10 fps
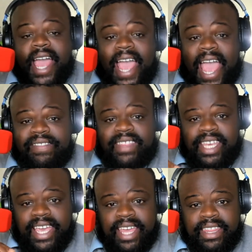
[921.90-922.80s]
at
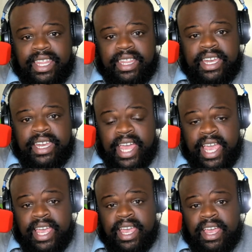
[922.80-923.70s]
the end of the
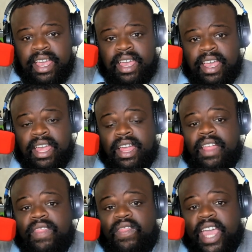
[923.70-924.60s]
day,
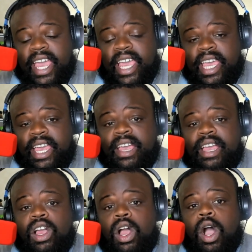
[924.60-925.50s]
they
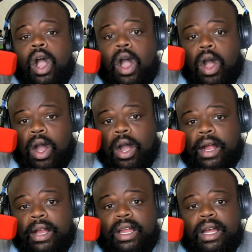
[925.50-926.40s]

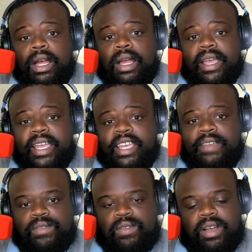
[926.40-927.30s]
are
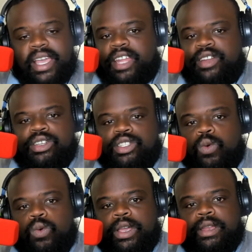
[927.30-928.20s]
evil. And there's no
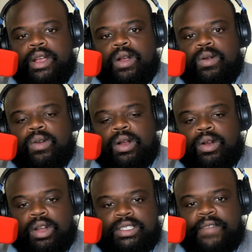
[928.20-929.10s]
getting
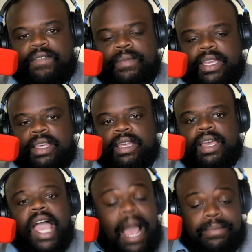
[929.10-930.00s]
across that for me.
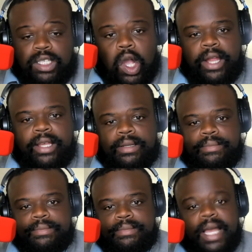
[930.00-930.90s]
I'm sorry.
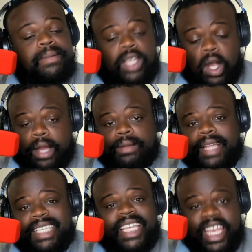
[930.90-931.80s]
I'm sorry.
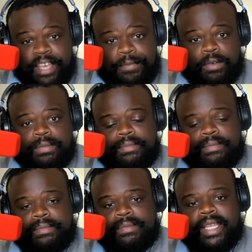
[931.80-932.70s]
That's evil.
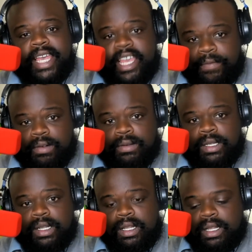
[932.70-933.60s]
Evil.
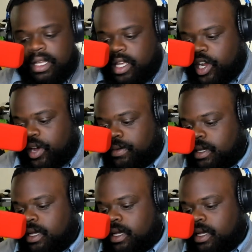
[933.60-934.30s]
You know?